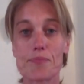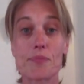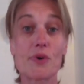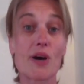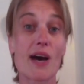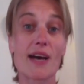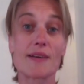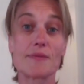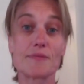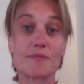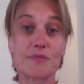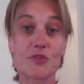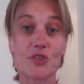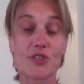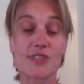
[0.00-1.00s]
But I'm
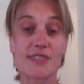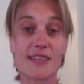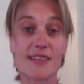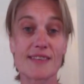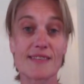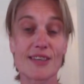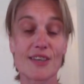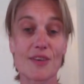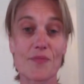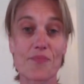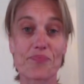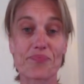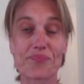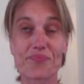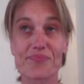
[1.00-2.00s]
trusting that
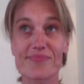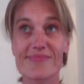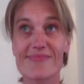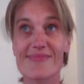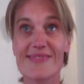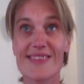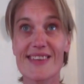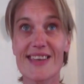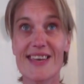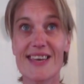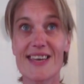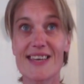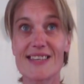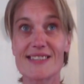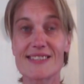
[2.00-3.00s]

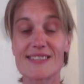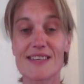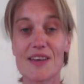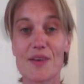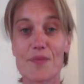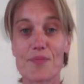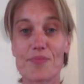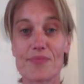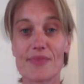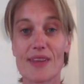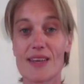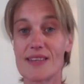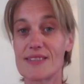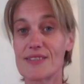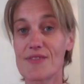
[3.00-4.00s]
it's
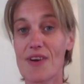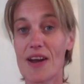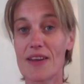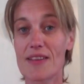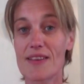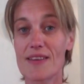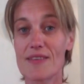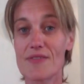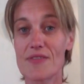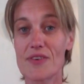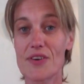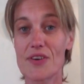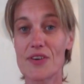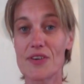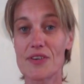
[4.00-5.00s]
the right thing
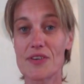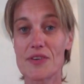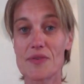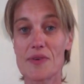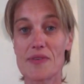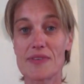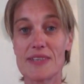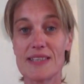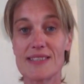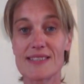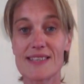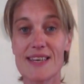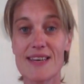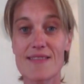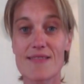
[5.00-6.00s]
for whoever needs
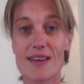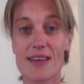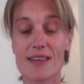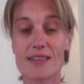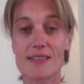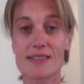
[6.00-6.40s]
to hear it.